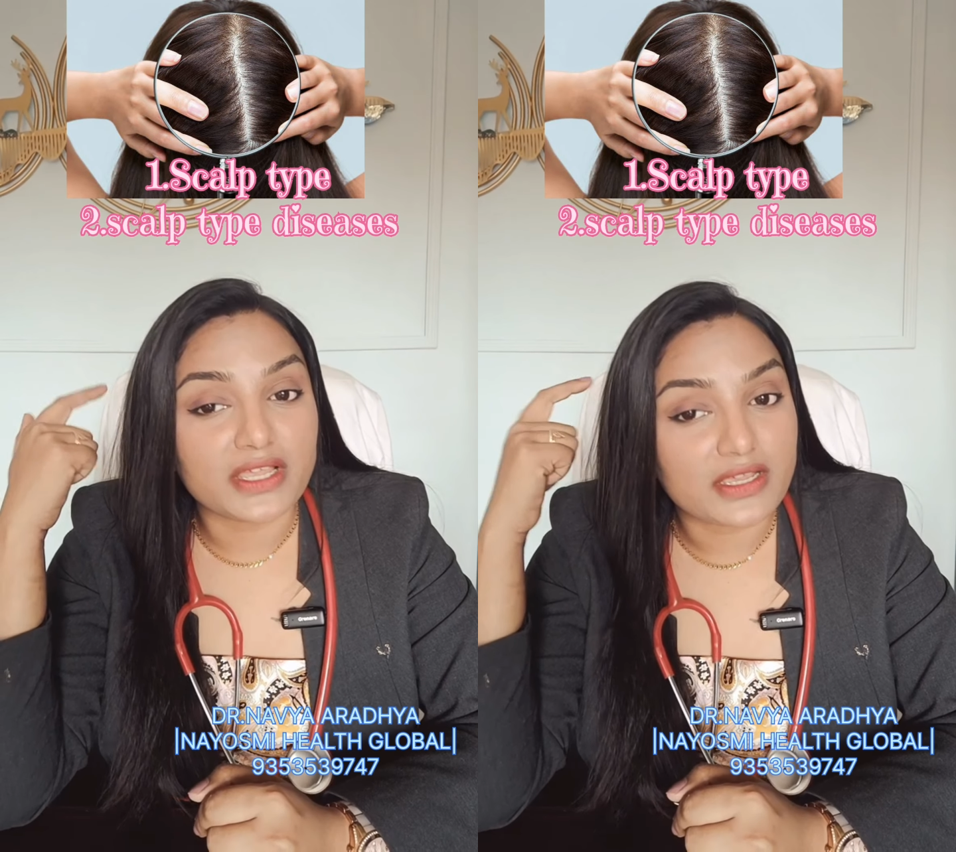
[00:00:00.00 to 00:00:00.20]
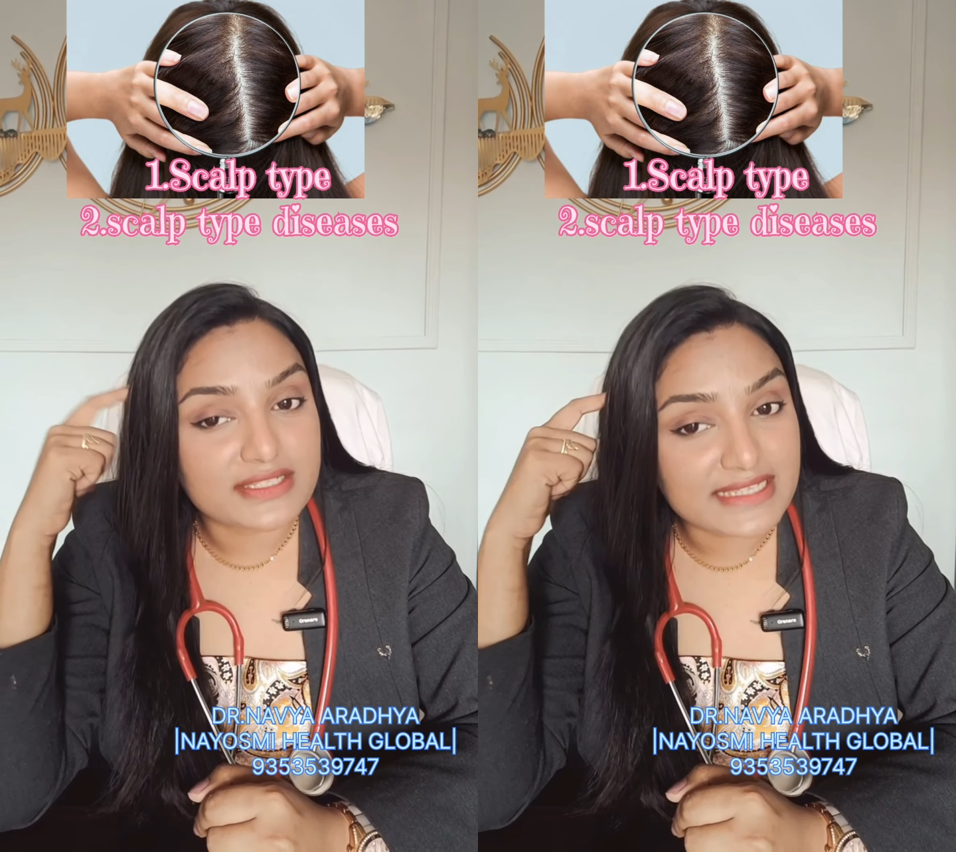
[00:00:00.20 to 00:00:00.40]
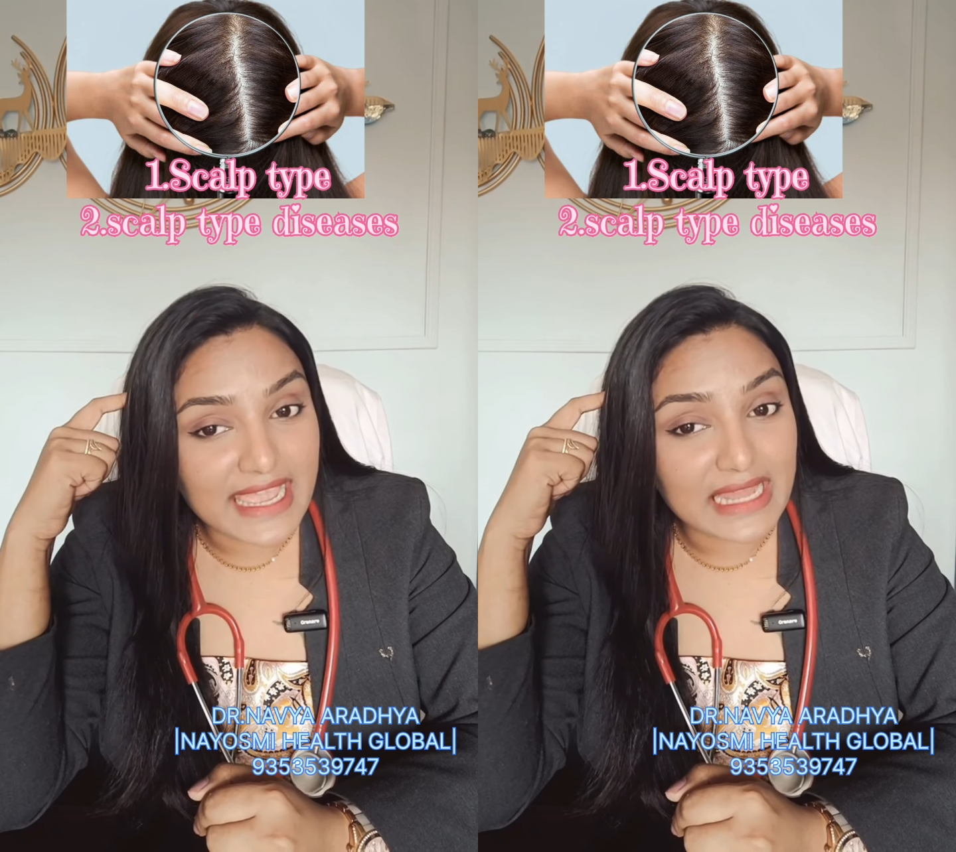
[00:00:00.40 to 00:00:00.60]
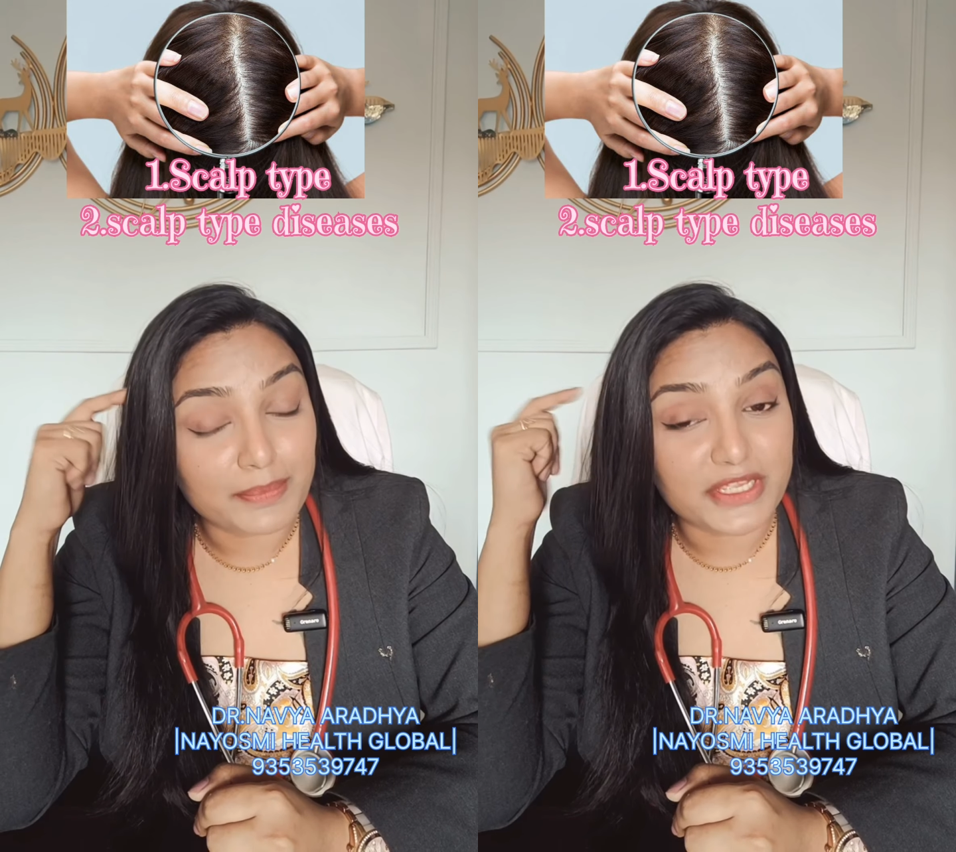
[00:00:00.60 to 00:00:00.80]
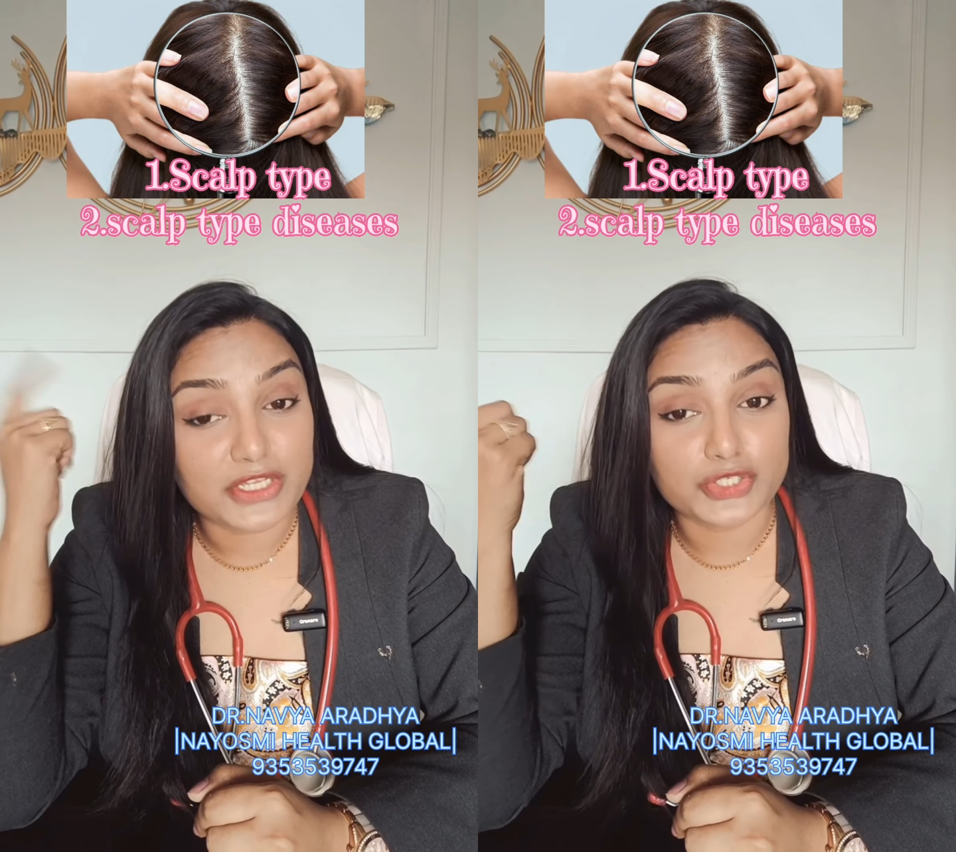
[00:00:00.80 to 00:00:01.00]
scalp
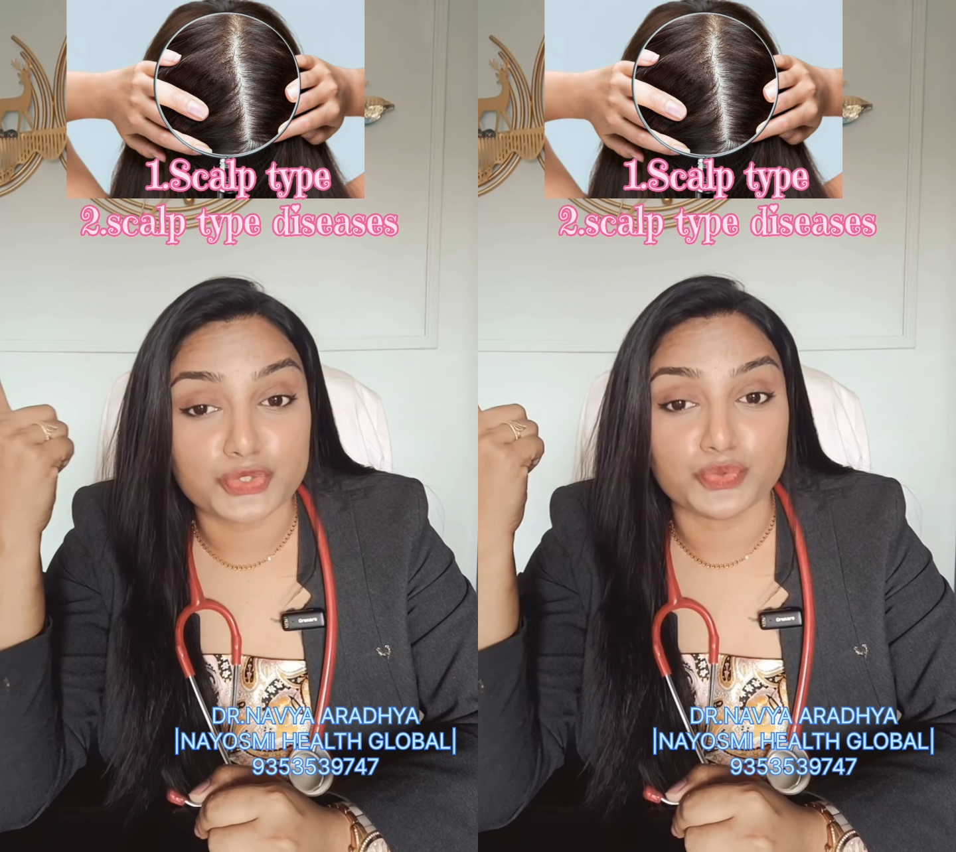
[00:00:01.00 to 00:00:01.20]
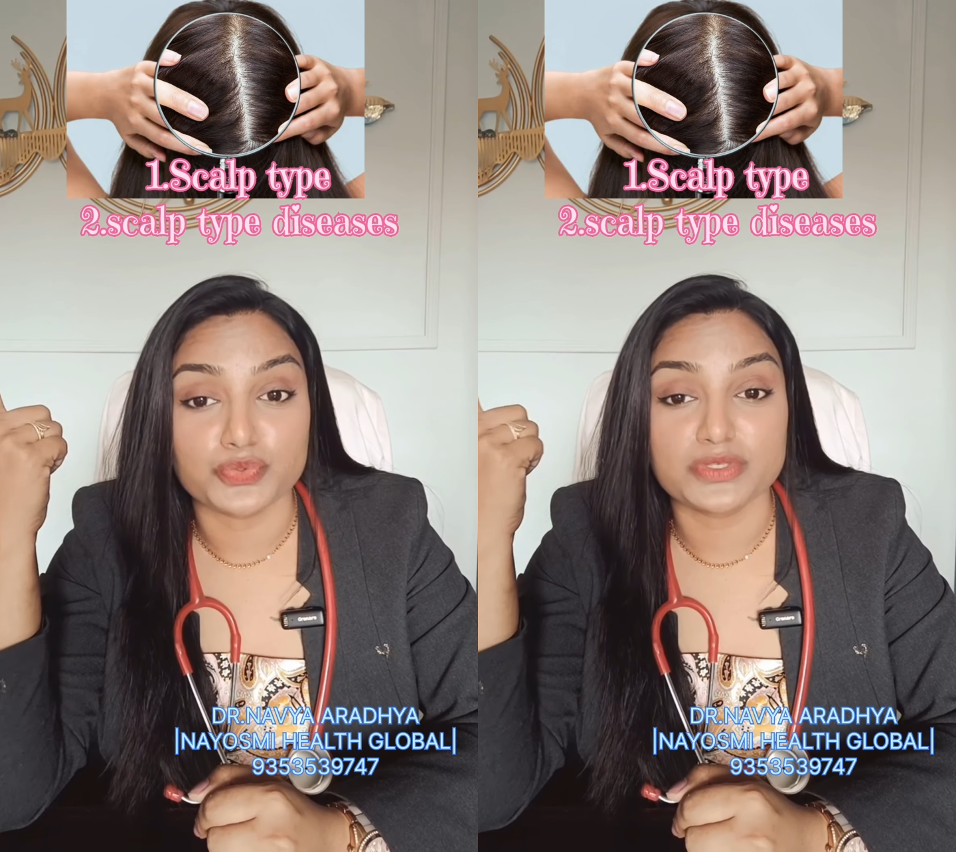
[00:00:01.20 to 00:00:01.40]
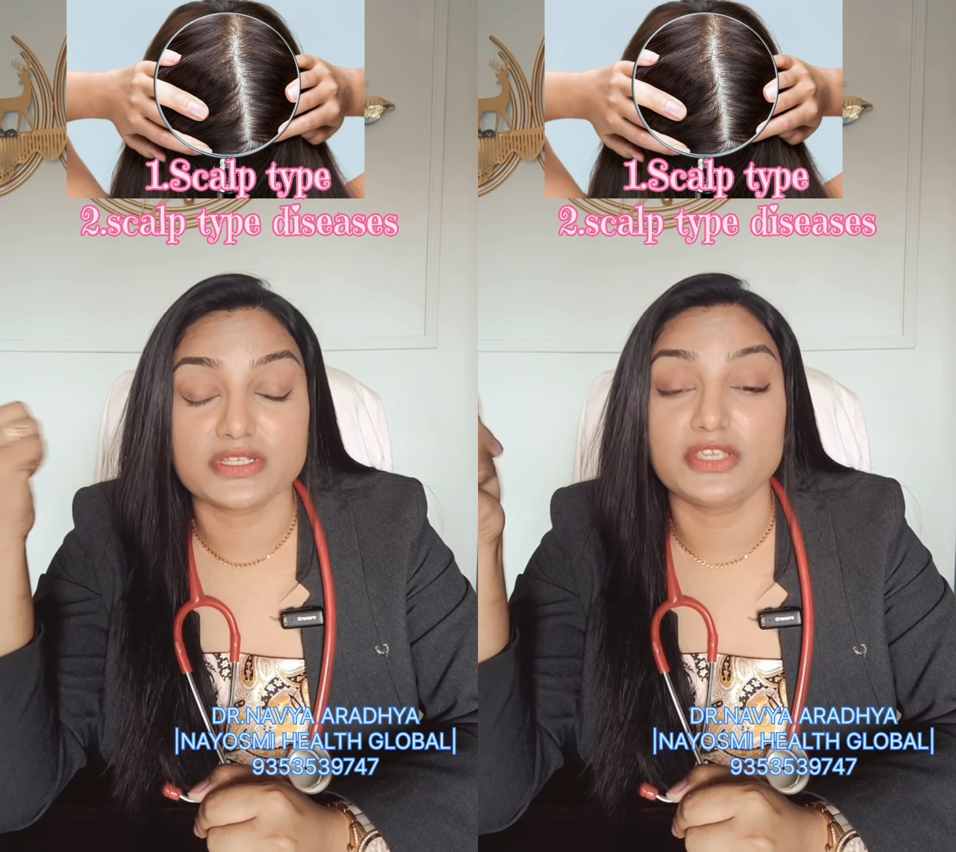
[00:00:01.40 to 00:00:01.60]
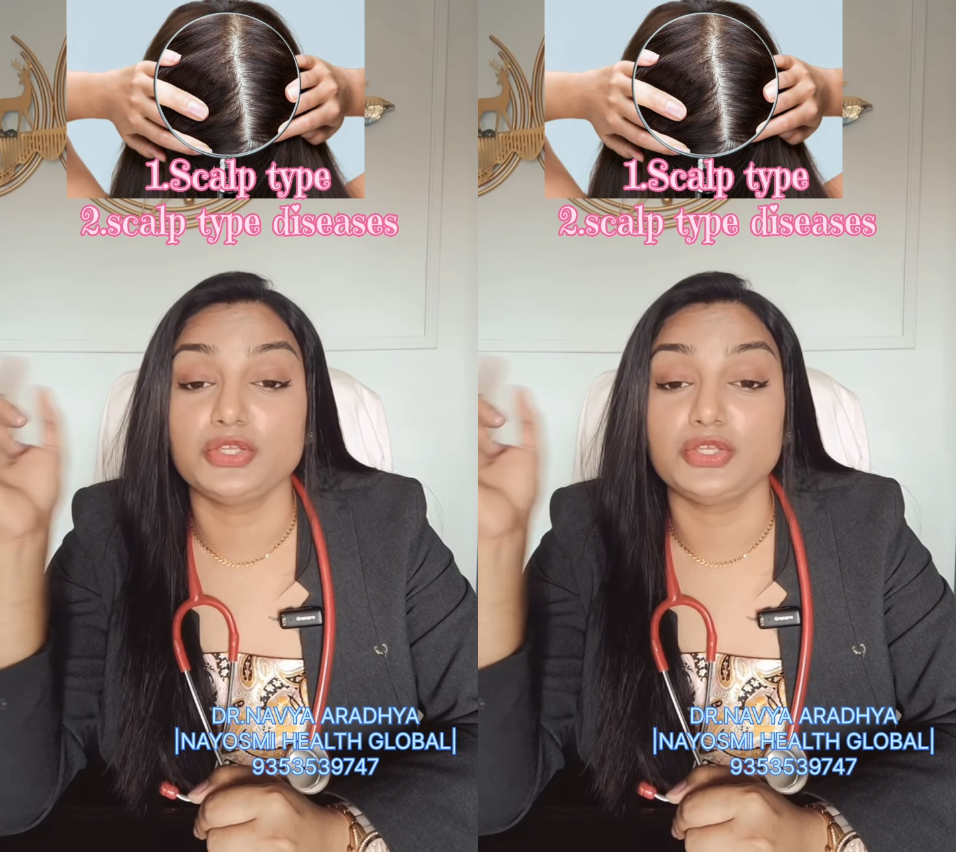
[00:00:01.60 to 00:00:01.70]
issues